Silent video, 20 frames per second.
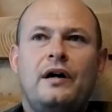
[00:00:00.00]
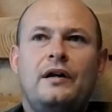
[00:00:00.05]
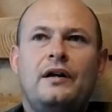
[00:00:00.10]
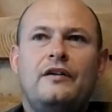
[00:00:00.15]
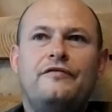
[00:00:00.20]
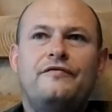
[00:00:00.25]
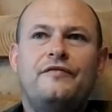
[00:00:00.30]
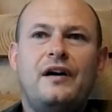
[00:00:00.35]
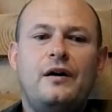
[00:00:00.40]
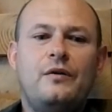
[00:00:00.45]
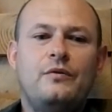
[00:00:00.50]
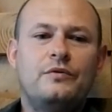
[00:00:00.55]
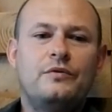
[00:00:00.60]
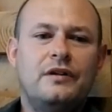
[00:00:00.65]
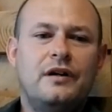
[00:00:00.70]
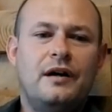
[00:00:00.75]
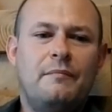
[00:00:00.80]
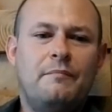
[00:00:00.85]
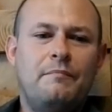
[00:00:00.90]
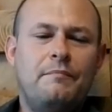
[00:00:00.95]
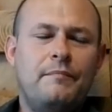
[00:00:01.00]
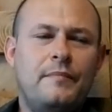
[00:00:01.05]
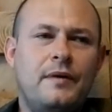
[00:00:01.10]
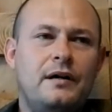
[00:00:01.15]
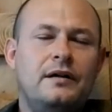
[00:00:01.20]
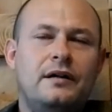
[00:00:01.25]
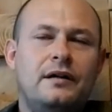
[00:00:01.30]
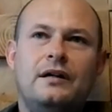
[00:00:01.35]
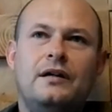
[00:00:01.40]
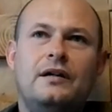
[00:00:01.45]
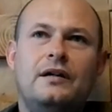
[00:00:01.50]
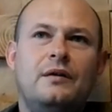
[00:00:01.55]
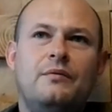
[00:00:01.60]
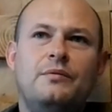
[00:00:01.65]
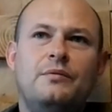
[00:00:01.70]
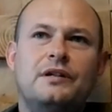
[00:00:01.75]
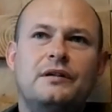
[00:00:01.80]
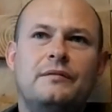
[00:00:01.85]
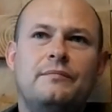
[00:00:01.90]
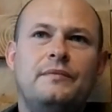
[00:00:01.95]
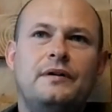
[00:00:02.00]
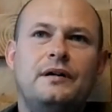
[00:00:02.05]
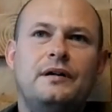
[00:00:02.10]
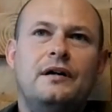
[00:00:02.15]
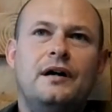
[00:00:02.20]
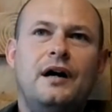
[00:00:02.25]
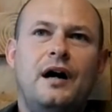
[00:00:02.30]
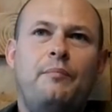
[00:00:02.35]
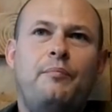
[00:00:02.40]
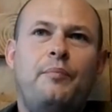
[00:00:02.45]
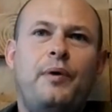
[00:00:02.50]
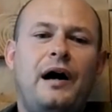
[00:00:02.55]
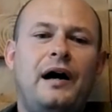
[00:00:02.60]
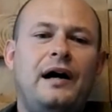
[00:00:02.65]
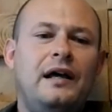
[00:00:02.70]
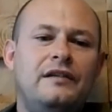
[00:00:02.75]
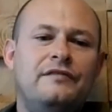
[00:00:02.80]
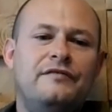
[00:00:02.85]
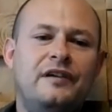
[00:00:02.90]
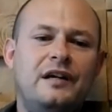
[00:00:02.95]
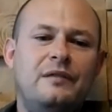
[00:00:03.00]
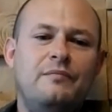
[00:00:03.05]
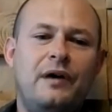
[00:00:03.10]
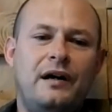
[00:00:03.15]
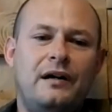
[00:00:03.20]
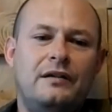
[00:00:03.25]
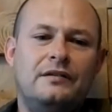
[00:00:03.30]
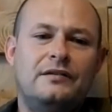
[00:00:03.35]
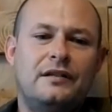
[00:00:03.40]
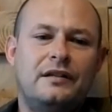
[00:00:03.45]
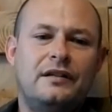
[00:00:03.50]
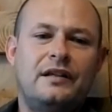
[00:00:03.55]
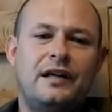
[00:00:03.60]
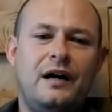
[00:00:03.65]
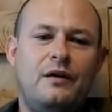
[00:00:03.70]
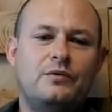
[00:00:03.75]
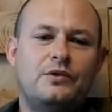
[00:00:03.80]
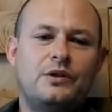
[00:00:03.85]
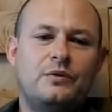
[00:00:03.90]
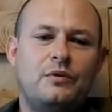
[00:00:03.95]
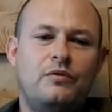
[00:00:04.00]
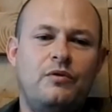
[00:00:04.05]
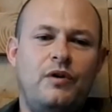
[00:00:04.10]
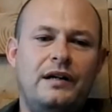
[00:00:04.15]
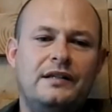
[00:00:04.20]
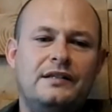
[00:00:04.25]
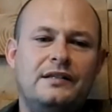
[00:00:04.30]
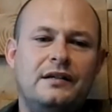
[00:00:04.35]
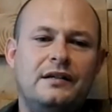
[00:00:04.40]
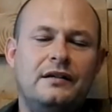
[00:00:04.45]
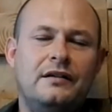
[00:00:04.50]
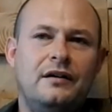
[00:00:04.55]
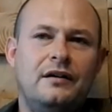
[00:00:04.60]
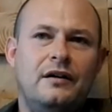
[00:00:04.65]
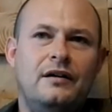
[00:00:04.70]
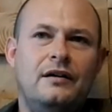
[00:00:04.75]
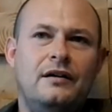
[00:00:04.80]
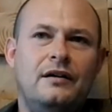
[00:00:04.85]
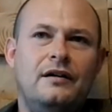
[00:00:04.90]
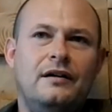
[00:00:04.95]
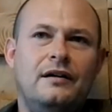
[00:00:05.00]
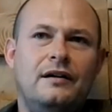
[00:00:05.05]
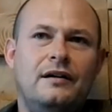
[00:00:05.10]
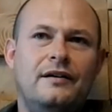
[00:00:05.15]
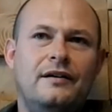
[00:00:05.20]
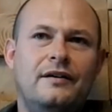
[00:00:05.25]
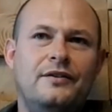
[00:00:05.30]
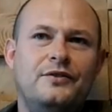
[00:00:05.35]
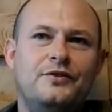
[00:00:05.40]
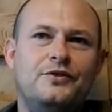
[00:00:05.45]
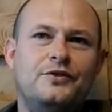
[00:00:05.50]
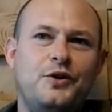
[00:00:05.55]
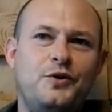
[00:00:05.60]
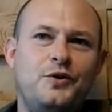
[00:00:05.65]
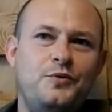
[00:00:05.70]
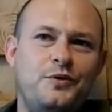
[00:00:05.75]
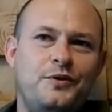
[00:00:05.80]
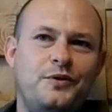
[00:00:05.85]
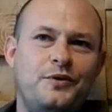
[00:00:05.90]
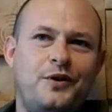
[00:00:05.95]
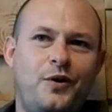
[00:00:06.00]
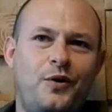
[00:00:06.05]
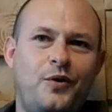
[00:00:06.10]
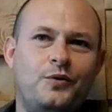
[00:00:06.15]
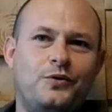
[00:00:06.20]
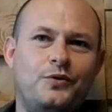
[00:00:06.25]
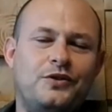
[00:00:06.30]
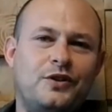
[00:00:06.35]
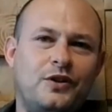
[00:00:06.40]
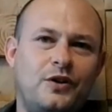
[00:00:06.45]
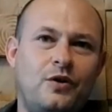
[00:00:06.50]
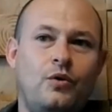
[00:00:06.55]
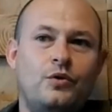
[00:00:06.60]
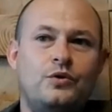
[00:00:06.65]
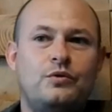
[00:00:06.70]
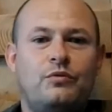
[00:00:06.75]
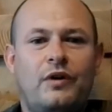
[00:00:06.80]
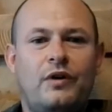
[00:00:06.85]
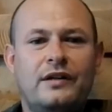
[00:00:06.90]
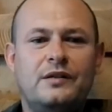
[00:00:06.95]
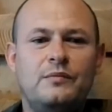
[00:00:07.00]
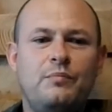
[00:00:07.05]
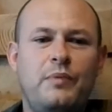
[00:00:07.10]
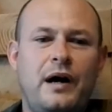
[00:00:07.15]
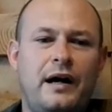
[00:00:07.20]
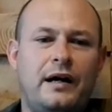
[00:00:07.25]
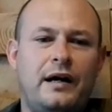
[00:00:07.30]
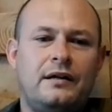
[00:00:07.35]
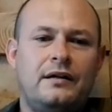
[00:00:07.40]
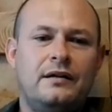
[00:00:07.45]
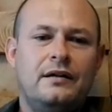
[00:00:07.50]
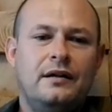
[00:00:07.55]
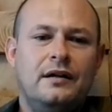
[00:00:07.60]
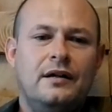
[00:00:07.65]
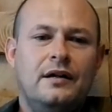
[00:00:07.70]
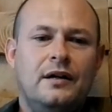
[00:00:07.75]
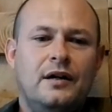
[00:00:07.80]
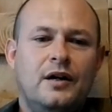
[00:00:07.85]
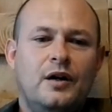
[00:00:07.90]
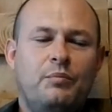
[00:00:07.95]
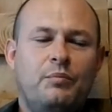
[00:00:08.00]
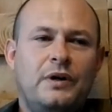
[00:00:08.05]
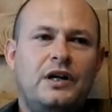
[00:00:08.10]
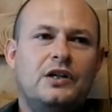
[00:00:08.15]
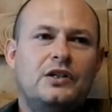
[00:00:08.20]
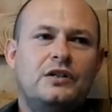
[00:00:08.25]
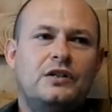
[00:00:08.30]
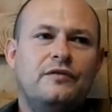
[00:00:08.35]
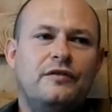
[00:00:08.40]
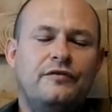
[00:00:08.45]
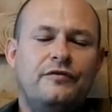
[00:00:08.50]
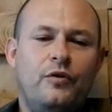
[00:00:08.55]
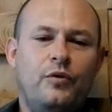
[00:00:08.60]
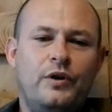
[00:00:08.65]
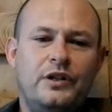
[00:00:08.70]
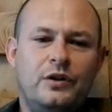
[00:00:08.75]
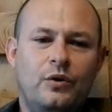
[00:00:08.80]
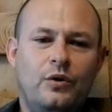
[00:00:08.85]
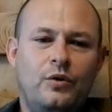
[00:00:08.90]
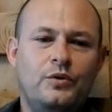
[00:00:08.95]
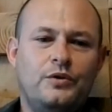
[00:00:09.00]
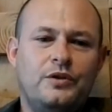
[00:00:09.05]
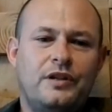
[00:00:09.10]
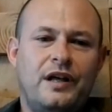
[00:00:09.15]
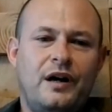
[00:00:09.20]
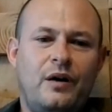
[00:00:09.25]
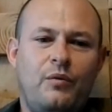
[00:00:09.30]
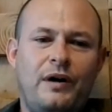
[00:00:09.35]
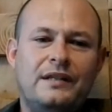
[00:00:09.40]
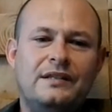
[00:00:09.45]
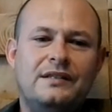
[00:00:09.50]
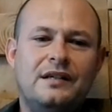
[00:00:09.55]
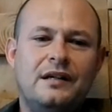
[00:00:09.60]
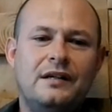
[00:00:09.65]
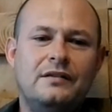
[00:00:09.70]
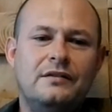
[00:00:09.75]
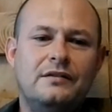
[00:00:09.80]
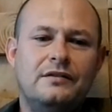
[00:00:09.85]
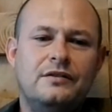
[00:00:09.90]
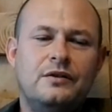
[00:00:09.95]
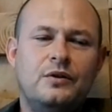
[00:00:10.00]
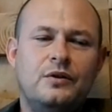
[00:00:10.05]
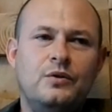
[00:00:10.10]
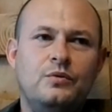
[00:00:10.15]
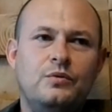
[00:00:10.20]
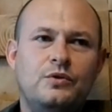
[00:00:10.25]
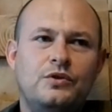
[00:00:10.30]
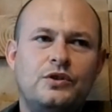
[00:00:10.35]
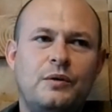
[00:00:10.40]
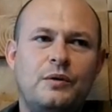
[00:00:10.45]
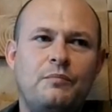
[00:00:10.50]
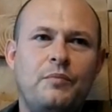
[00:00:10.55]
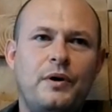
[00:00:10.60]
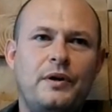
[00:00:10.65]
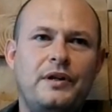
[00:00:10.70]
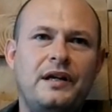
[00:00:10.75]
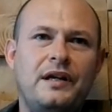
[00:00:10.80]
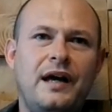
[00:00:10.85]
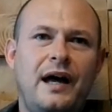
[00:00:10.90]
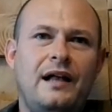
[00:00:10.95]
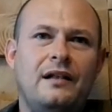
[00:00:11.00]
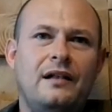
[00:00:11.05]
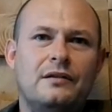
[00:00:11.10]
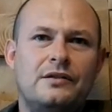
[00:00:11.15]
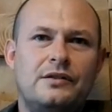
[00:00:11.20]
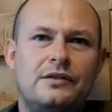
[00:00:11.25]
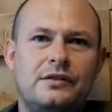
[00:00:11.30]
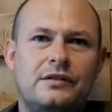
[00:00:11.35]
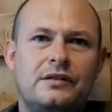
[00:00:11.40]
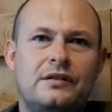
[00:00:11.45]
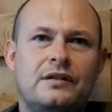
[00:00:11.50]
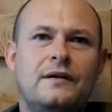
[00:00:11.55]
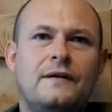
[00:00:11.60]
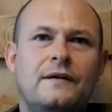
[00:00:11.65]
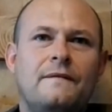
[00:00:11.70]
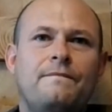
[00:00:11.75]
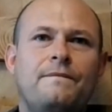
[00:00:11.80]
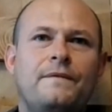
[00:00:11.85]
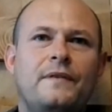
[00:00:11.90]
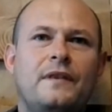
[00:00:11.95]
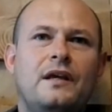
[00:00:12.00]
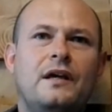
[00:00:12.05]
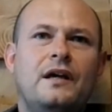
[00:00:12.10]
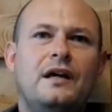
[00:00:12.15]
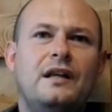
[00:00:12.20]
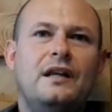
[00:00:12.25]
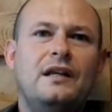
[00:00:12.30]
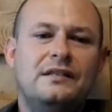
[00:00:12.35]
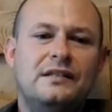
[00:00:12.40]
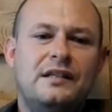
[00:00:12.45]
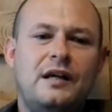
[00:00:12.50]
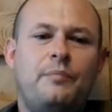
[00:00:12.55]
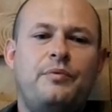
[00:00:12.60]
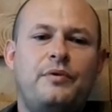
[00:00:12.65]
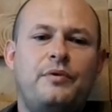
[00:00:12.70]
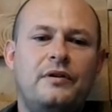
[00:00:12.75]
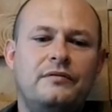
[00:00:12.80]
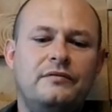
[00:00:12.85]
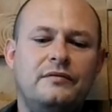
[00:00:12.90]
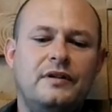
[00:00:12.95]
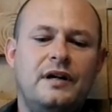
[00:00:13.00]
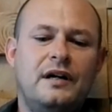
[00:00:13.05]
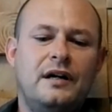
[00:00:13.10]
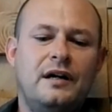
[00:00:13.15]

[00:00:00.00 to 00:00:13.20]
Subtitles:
And I found it was a pile of emails that the council were writing to the courts and the courts were writing back, because of a void order that went in to somebody else in a separate